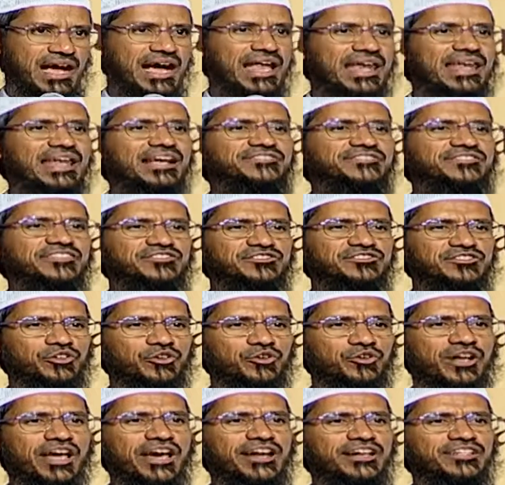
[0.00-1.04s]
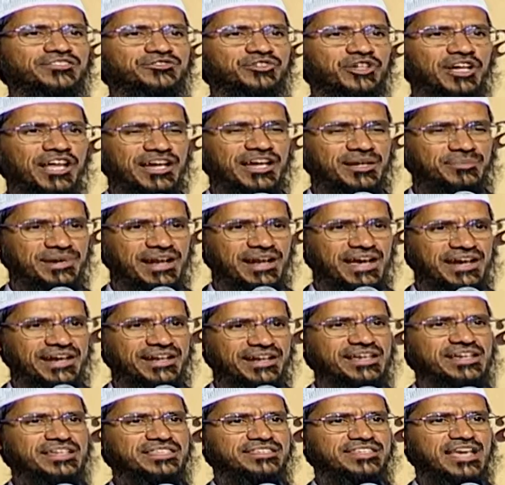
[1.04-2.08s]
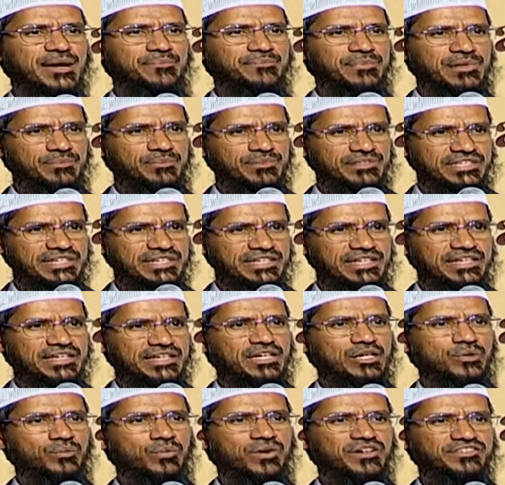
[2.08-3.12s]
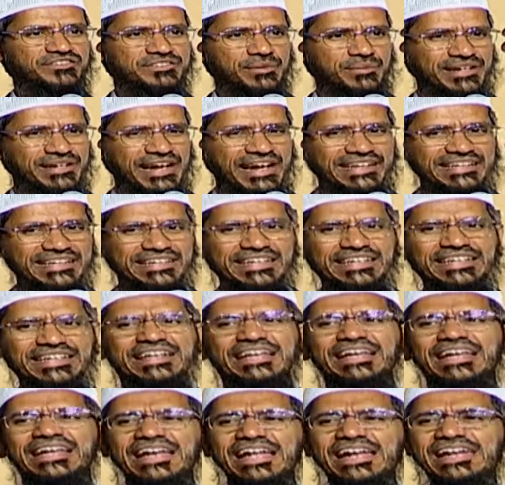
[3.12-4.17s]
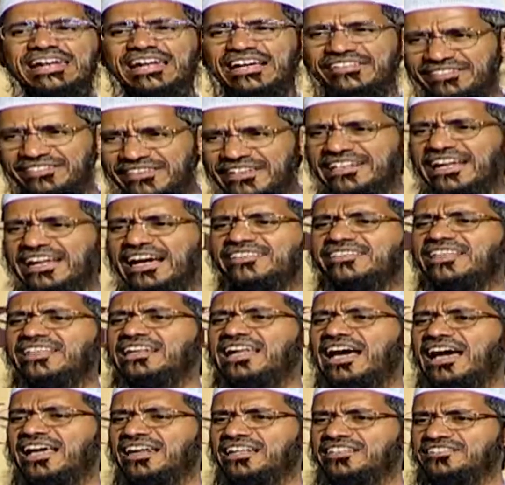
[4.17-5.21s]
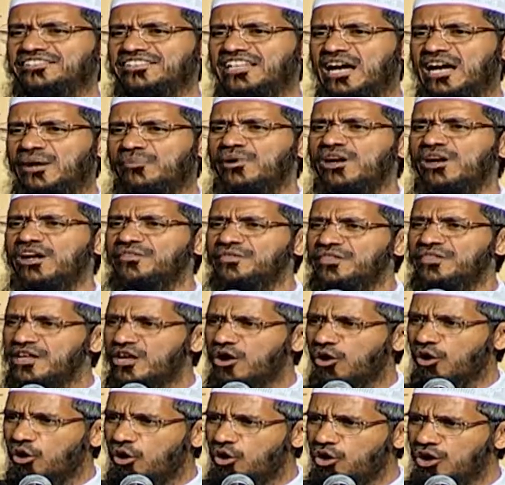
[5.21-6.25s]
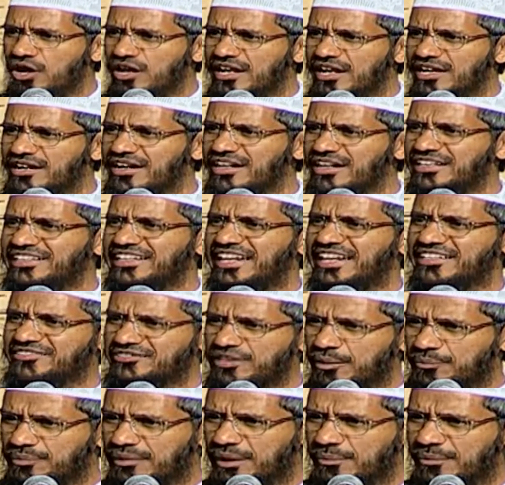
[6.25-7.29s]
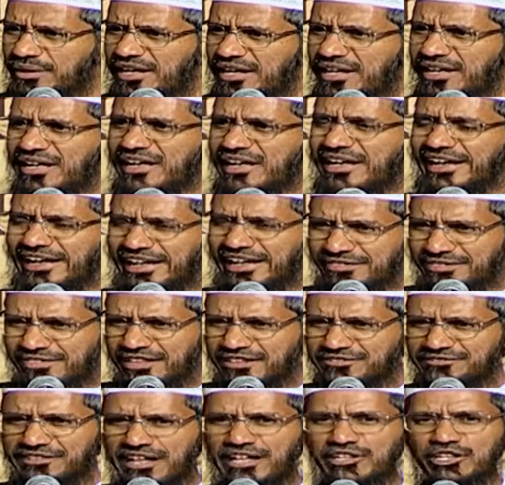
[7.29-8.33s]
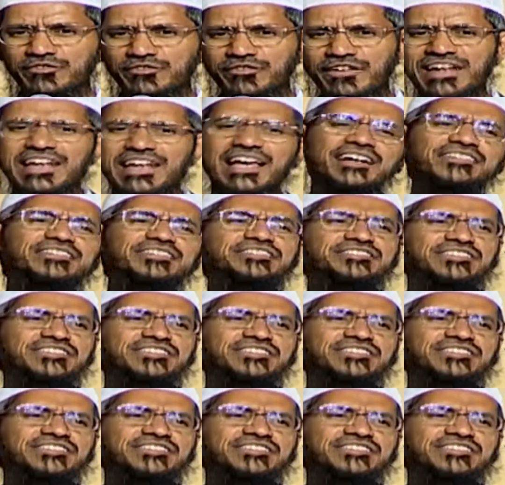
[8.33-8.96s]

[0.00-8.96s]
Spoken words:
Allah says in the Quran in Surah Al-Imran, chapter number 3, verse number 19, Inna dina indallah al-Islam. The only religion acceptable in the sight of Allah is